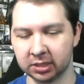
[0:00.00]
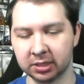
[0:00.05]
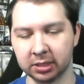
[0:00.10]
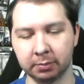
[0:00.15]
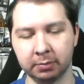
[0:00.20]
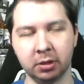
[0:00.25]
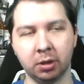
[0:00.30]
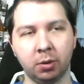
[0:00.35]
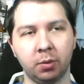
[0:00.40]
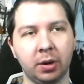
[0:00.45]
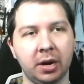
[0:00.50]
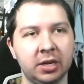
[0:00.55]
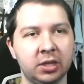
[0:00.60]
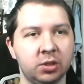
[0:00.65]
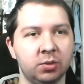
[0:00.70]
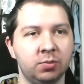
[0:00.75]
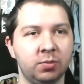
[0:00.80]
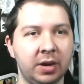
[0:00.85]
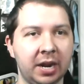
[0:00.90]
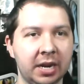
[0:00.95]
Let me know what I
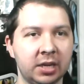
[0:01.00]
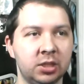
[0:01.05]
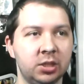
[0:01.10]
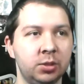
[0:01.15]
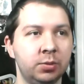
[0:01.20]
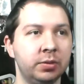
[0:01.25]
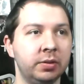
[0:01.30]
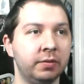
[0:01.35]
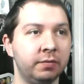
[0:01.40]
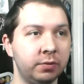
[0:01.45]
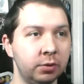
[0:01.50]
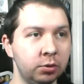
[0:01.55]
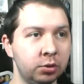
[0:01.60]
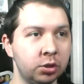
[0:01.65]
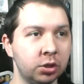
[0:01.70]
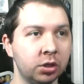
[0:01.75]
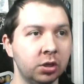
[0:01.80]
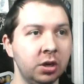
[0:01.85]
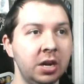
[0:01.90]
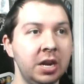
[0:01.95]
should react to in the
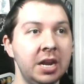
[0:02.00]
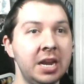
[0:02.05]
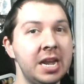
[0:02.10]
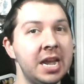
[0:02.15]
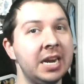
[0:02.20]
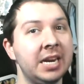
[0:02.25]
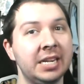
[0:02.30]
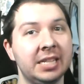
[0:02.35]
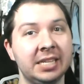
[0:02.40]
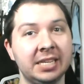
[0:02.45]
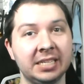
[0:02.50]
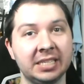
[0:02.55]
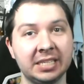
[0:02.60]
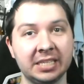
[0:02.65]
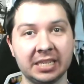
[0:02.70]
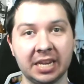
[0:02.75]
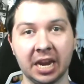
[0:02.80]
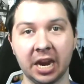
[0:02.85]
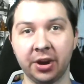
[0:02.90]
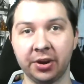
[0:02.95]
future. Anything
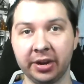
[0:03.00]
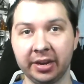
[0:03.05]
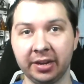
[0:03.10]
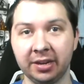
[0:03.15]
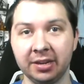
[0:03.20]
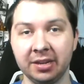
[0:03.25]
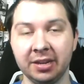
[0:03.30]
scary,